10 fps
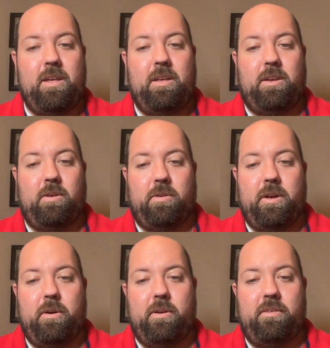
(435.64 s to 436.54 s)
You'll
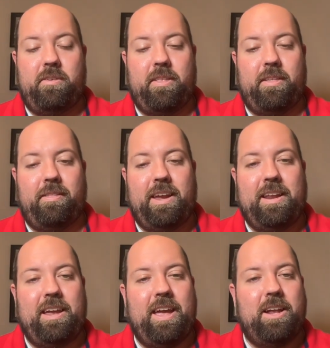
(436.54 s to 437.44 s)
notice on the
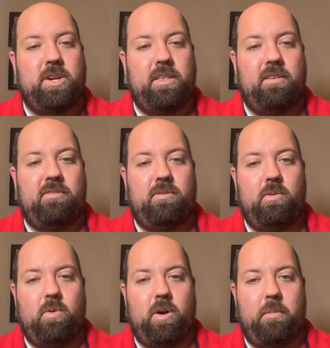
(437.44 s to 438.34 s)
leading edge of this
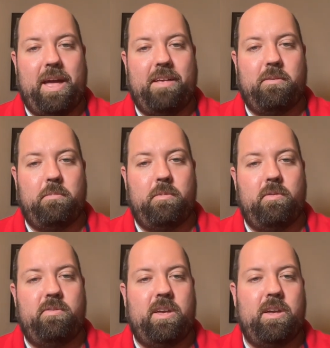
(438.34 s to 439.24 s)
storm as it
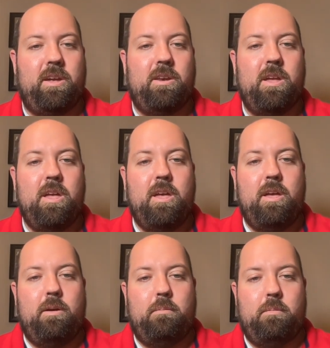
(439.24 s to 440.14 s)
moves in,
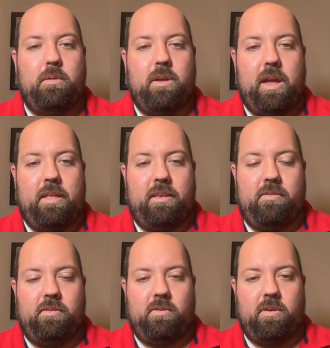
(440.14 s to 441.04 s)
and this
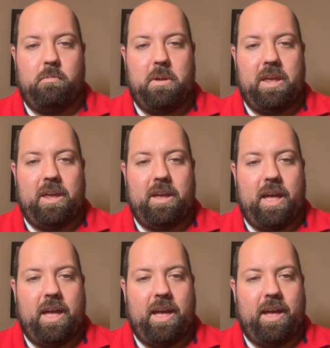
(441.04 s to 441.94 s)
is going to be
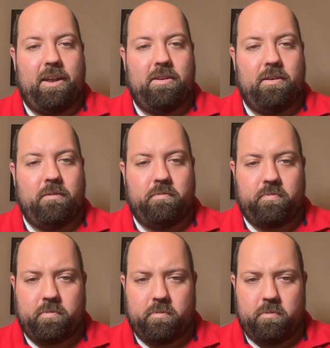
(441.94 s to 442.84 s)
at
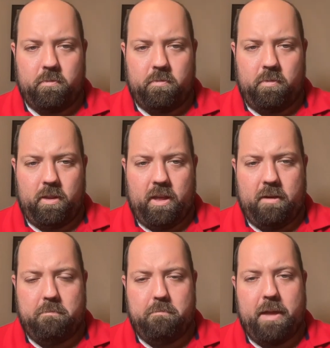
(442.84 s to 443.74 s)

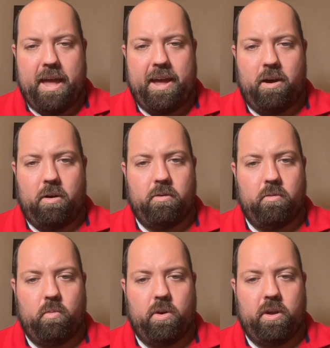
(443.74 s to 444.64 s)
about
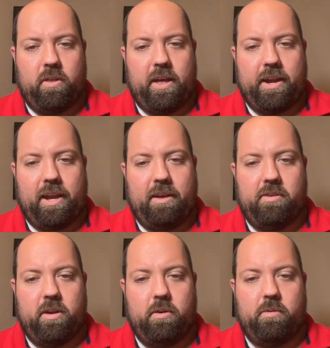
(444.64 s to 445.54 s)
1 o'clock East
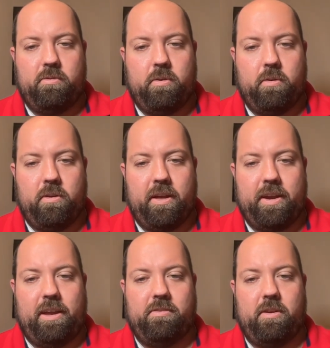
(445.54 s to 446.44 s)
Coast, 2 o'clock
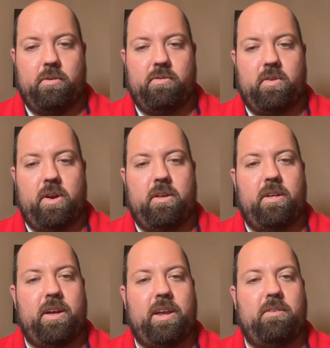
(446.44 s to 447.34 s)
East Coast, 3
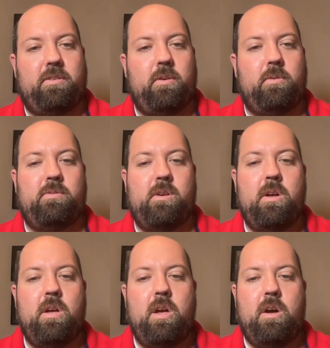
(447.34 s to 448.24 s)
o'clock East Coast,
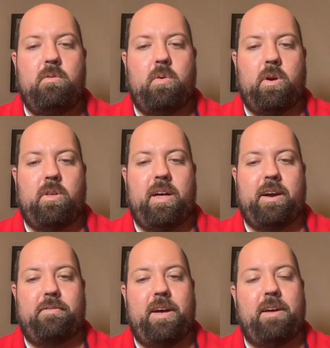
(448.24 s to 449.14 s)
4 o'clock,
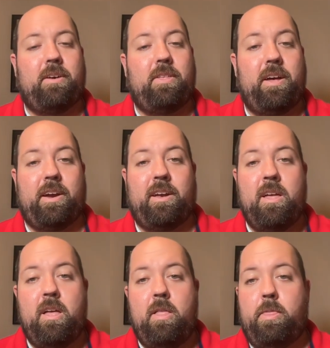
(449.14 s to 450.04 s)
5 o'clock.
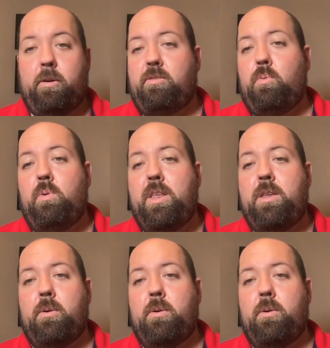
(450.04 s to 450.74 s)
There's a window